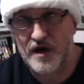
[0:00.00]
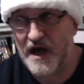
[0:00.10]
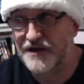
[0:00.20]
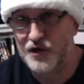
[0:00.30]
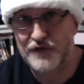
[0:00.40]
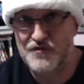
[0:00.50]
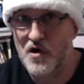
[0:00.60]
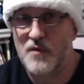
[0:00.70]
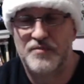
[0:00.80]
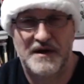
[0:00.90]
and you've
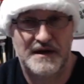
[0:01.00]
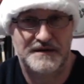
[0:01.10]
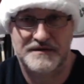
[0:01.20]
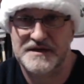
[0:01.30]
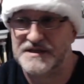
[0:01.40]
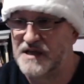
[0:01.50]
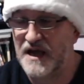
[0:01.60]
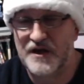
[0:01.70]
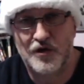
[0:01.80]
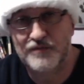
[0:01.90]
not played this, I
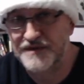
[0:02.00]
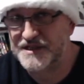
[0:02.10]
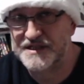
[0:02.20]
hope this